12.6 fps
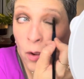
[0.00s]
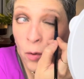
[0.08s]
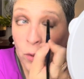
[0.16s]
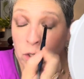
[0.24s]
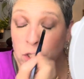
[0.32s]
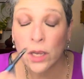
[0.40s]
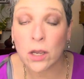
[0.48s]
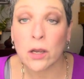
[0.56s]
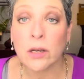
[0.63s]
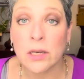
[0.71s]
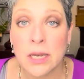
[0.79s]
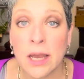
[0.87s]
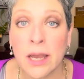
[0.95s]
which I could
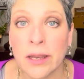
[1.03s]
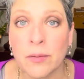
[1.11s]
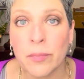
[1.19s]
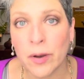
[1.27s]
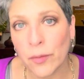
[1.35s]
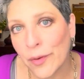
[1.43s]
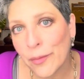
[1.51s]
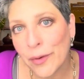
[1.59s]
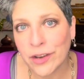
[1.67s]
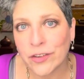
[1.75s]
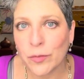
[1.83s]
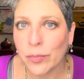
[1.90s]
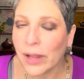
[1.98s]
have done, but we
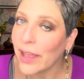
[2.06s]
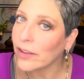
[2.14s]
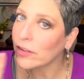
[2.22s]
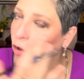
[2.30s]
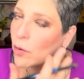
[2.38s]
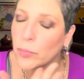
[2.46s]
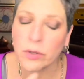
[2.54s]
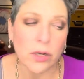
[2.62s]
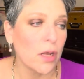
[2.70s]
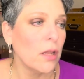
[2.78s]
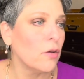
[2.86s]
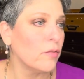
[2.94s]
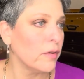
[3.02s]
wanted to play. So I put it
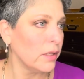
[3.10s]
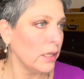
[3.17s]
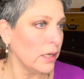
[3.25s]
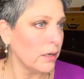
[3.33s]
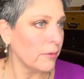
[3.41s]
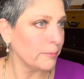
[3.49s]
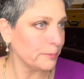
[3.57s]
all over the lid.